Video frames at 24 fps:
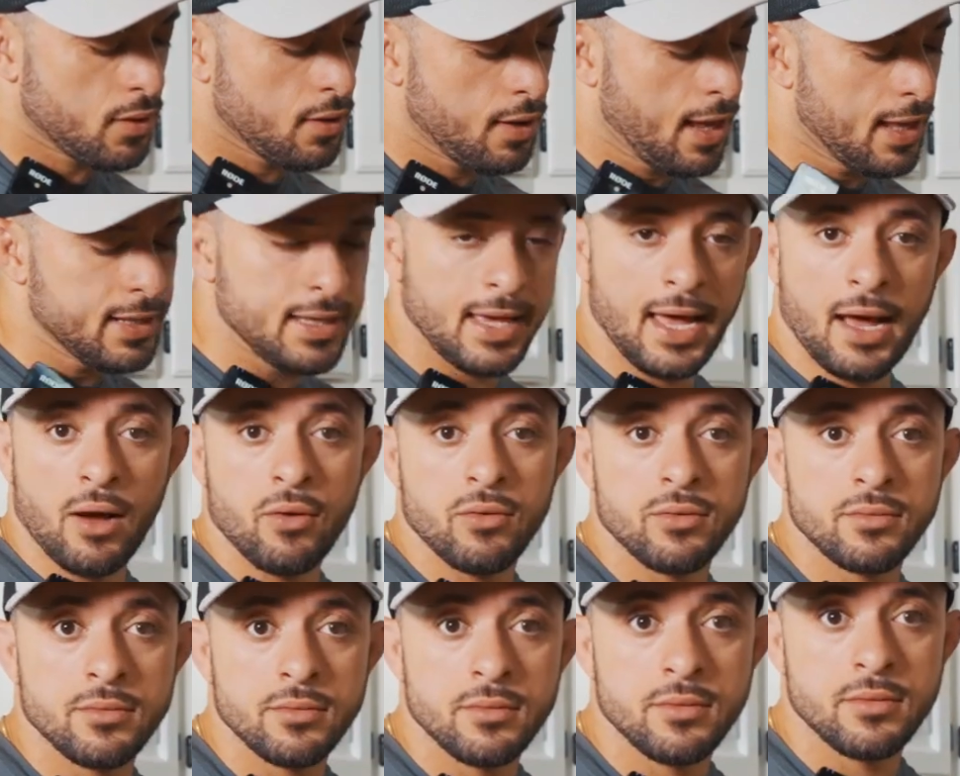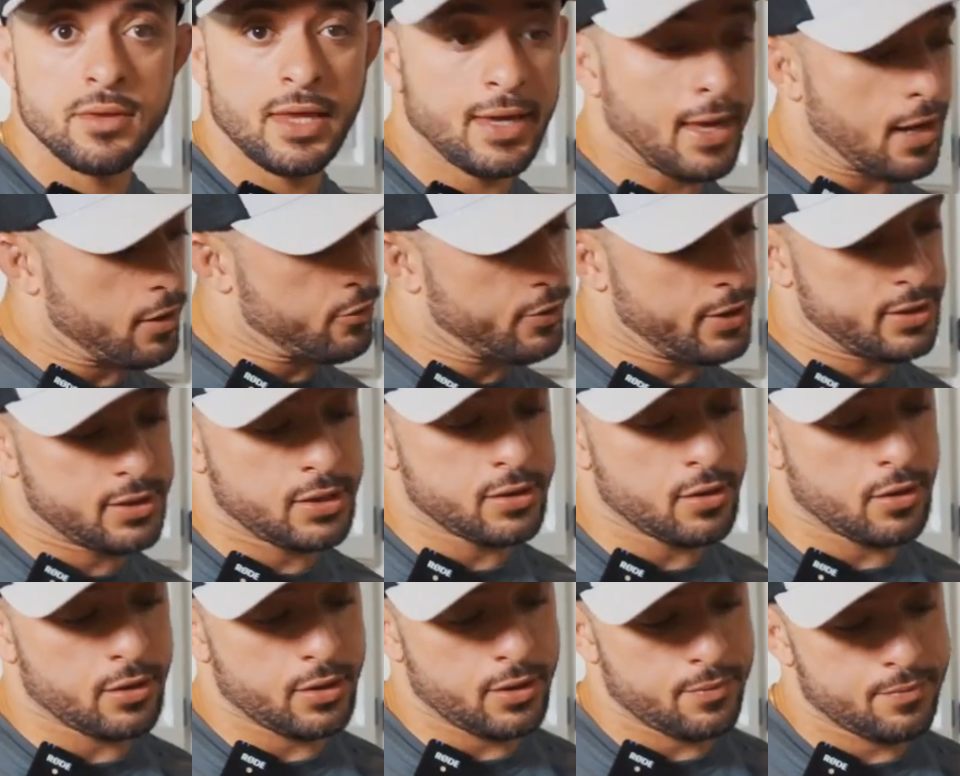Anyhow, they got crazy
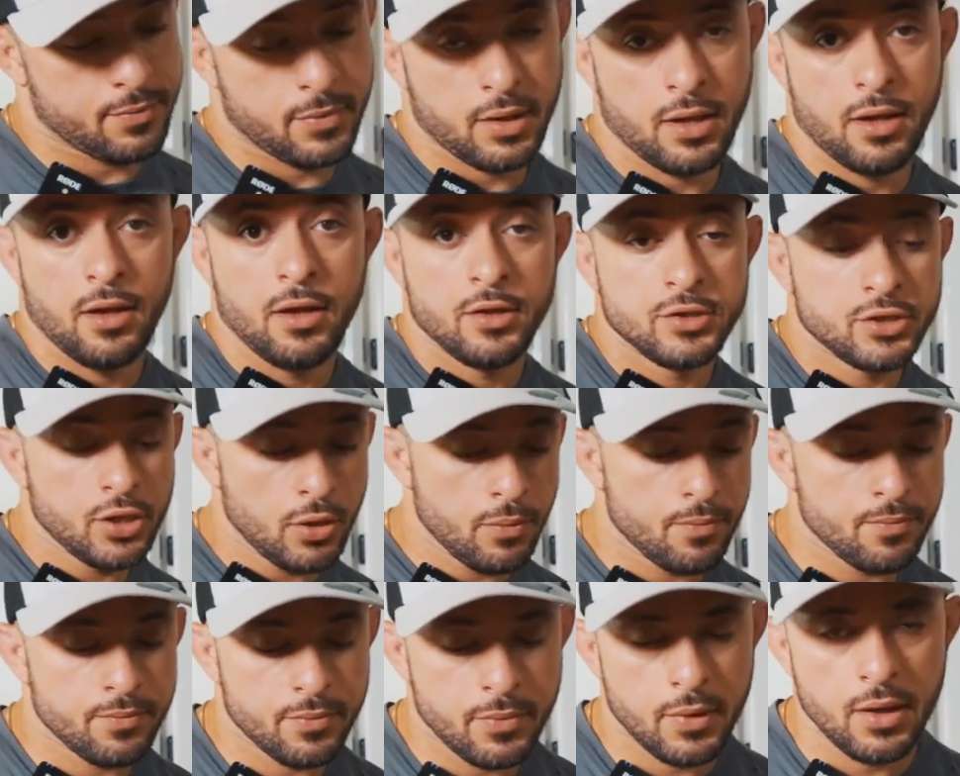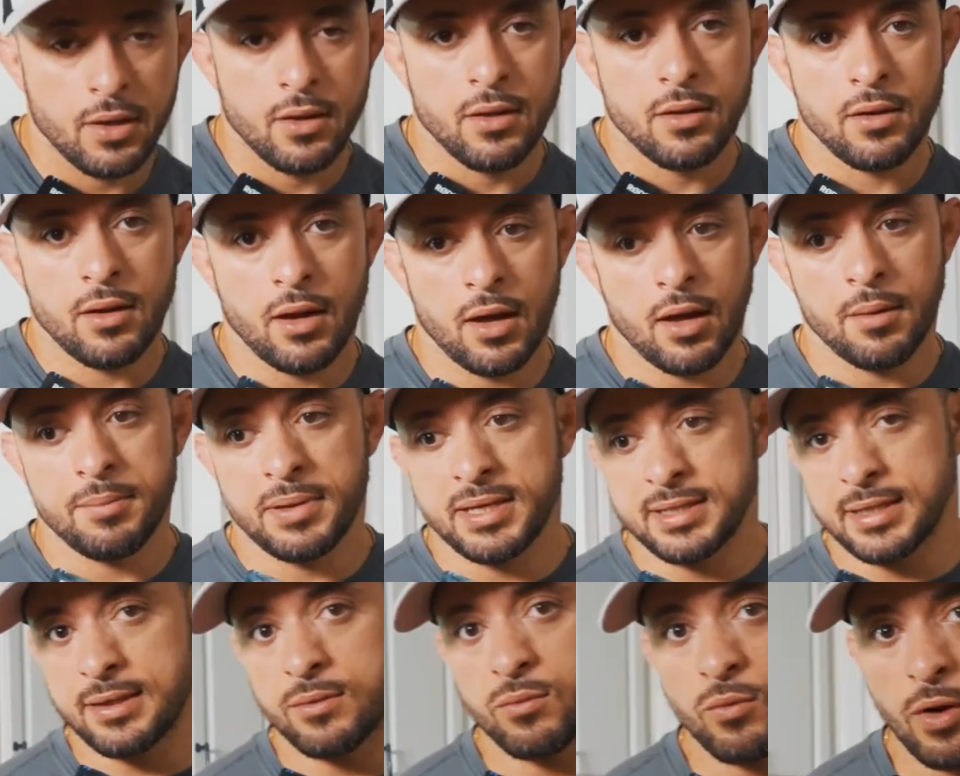dirty. So, because I
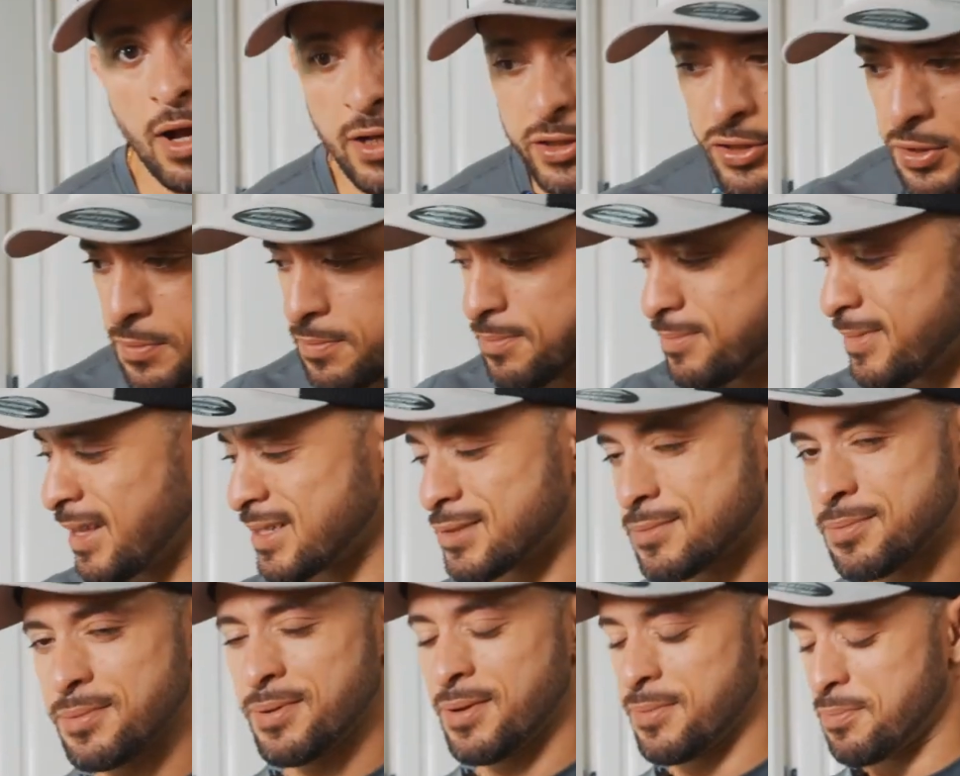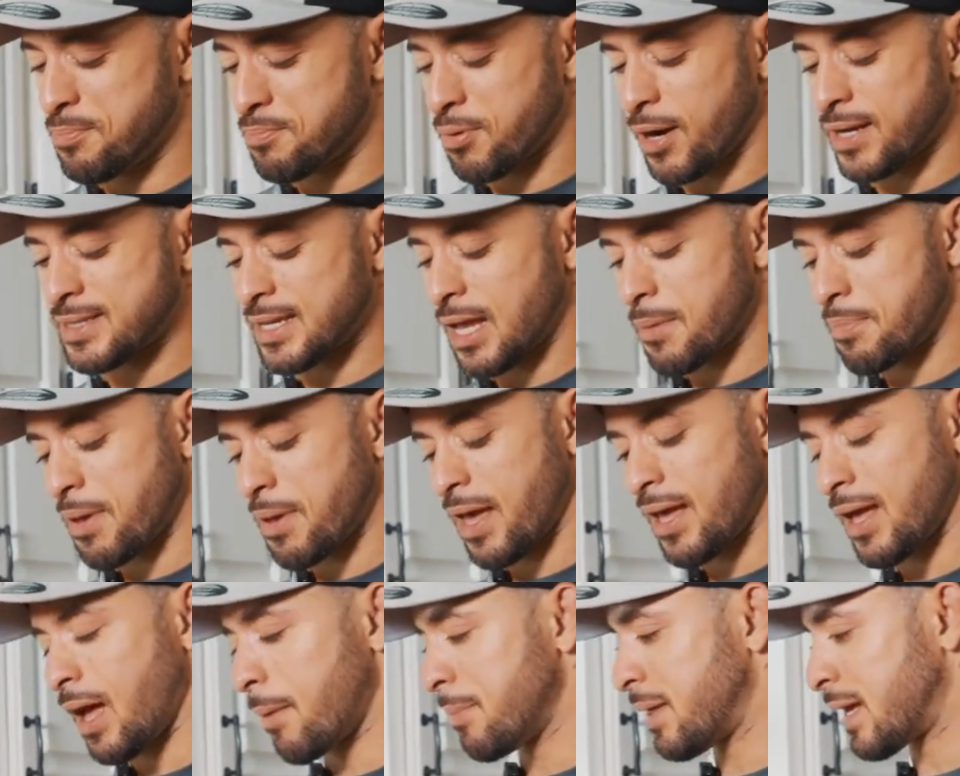didn't watch them, that's the price I
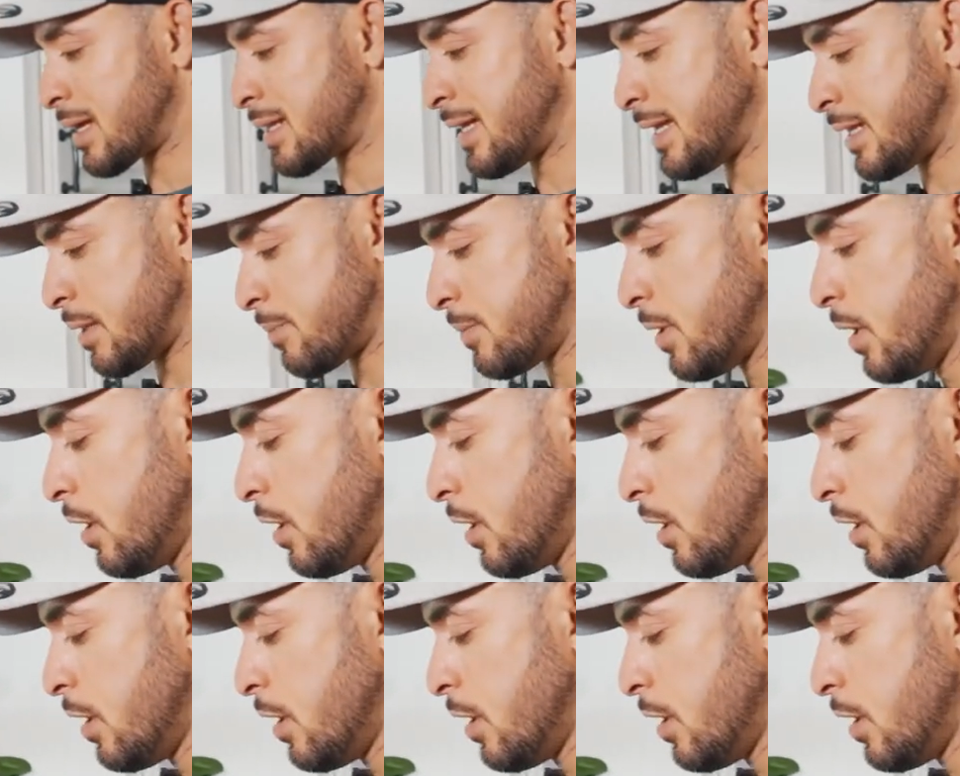pay, I'm gonna clean them.